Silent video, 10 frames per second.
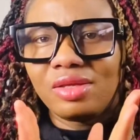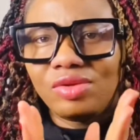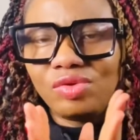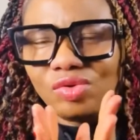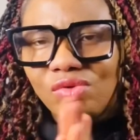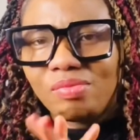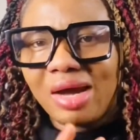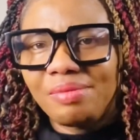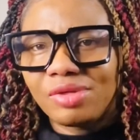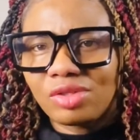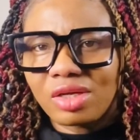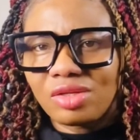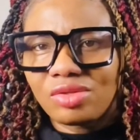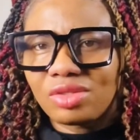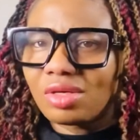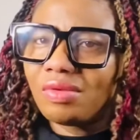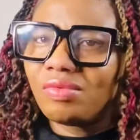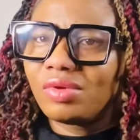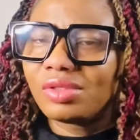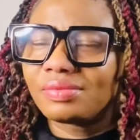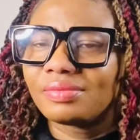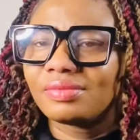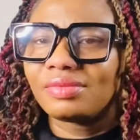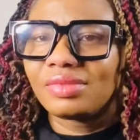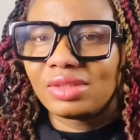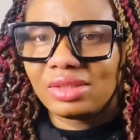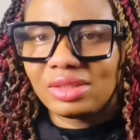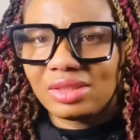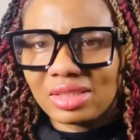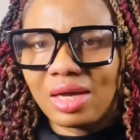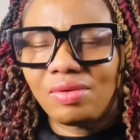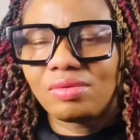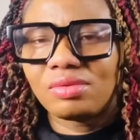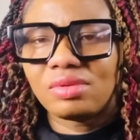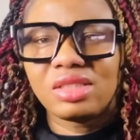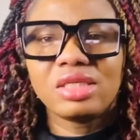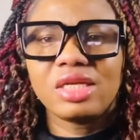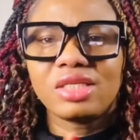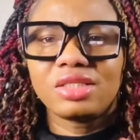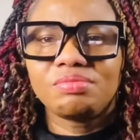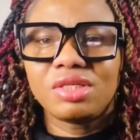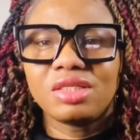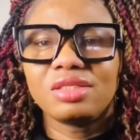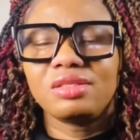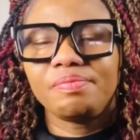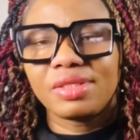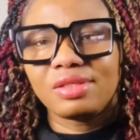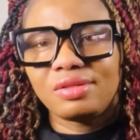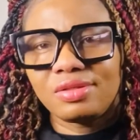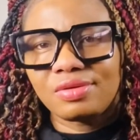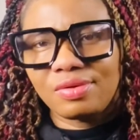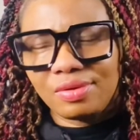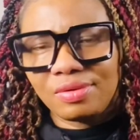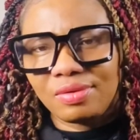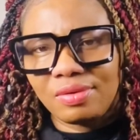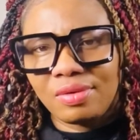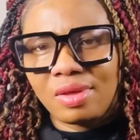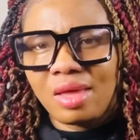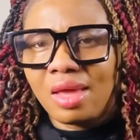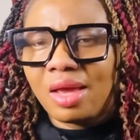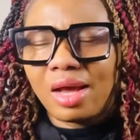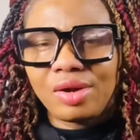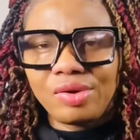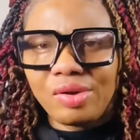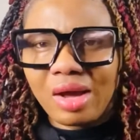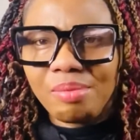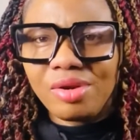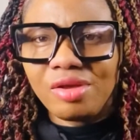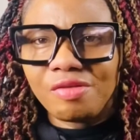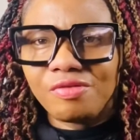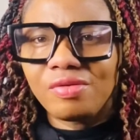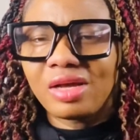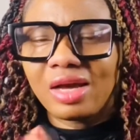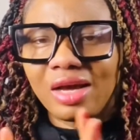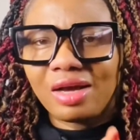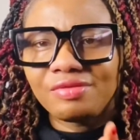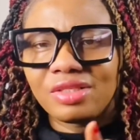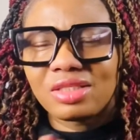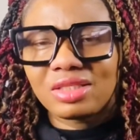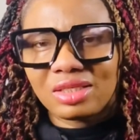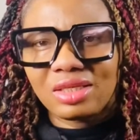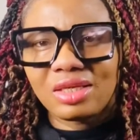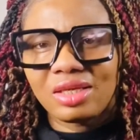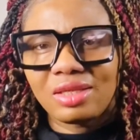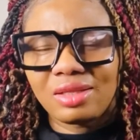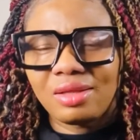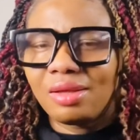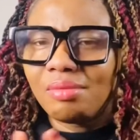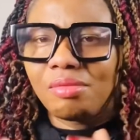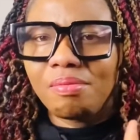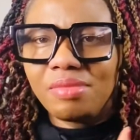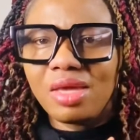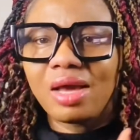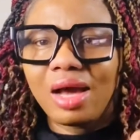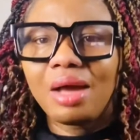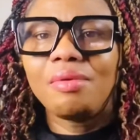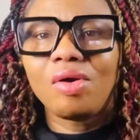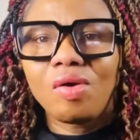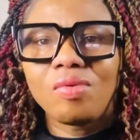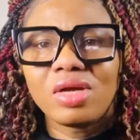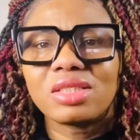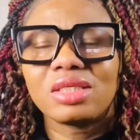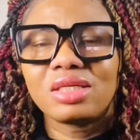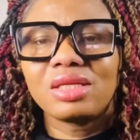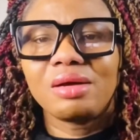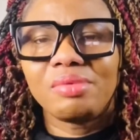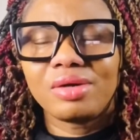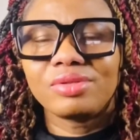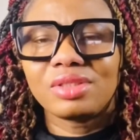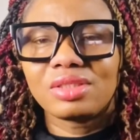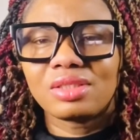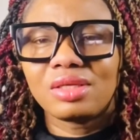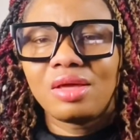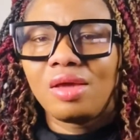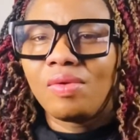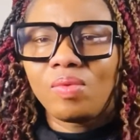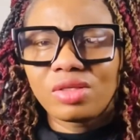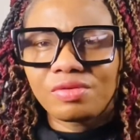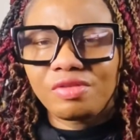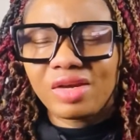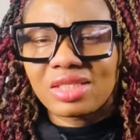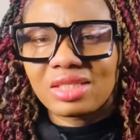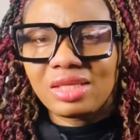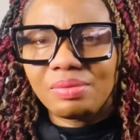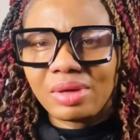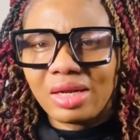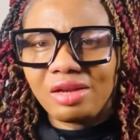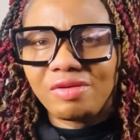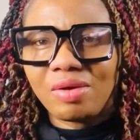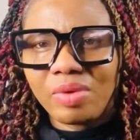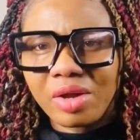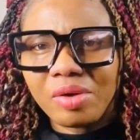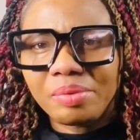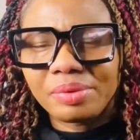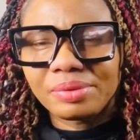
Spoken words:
You might be talking to someone now. The next minute, the person is gone. I don't know how many of you that have this thinking. But me, I'm always thinking about it. What if I sleep and never wake up?